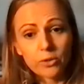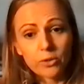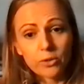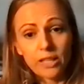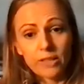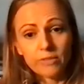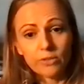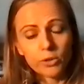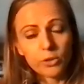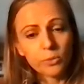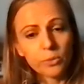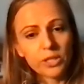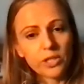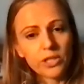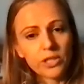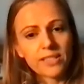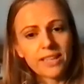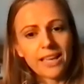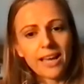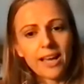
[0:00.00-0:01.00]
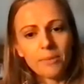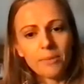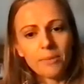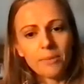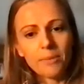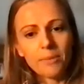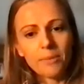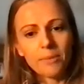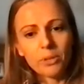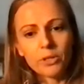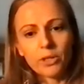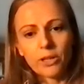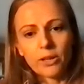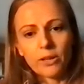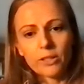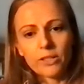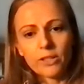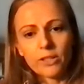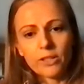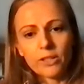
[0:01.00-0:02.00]
levels, which is carbon
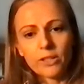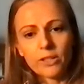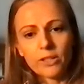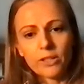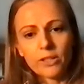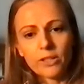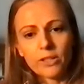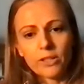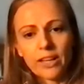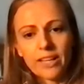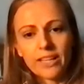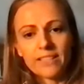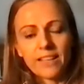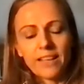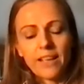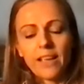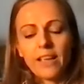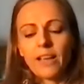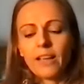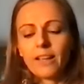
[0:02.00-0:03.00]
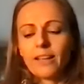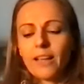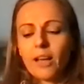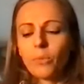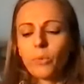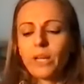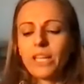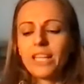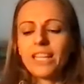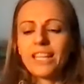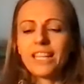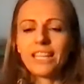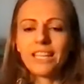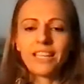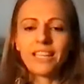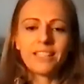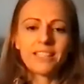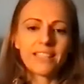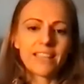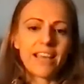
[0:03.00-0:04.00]
dioxide. Now, we
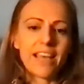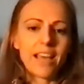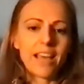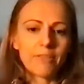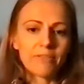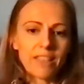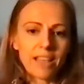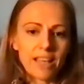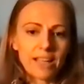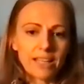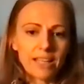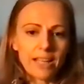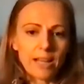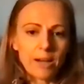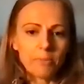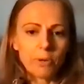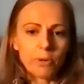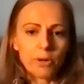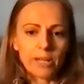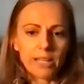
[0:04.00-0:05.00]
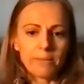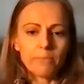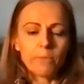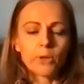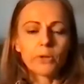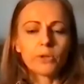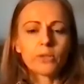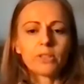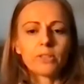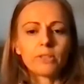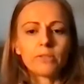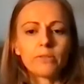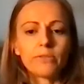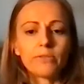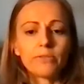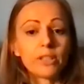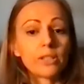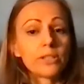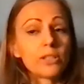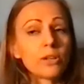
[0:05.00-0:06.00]
need to have that in our body. Most
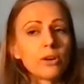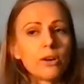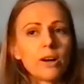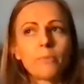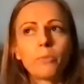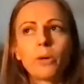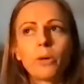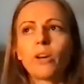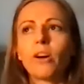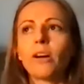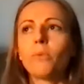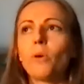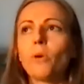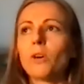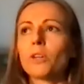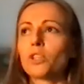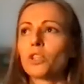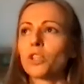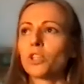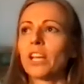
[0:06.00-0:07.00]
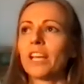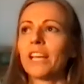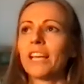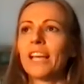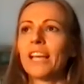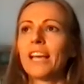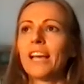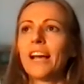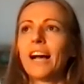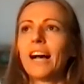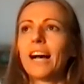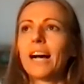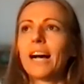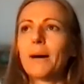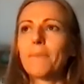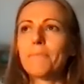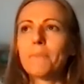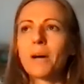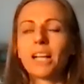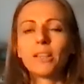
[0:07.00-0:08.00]
of the time when I watch
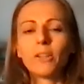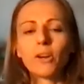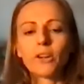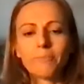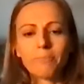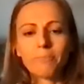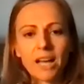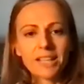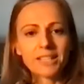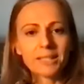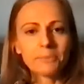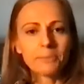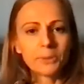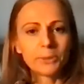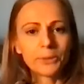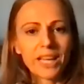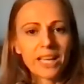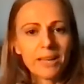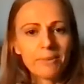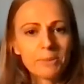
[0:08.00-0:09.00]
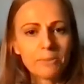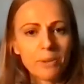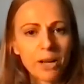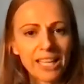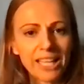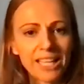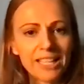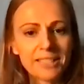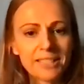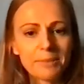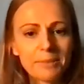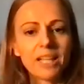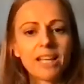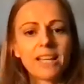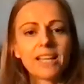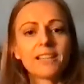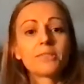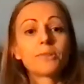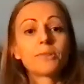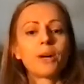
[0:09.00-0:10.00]
a lot of basketball games, my kids
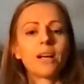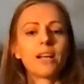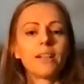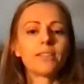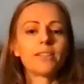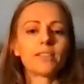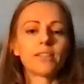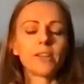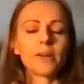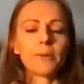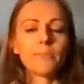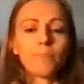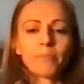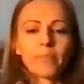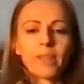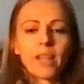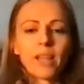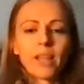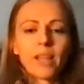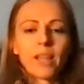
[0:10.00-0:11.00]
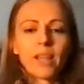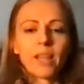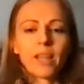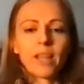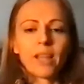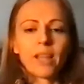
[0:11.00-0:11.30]
play as well. So I watch a